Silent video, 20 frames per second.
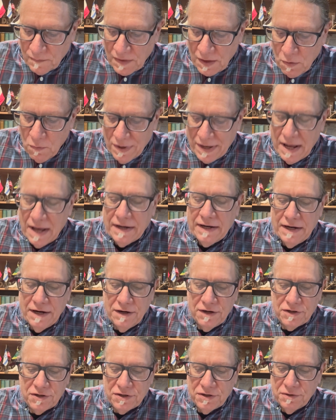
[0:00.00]
we get
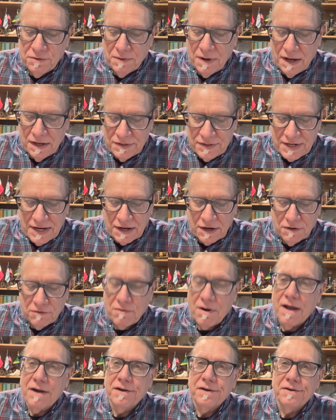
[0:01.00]
here to 2
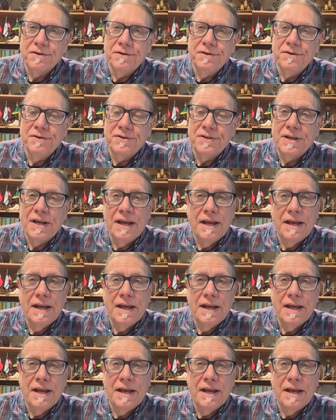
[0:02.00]
Chronicles,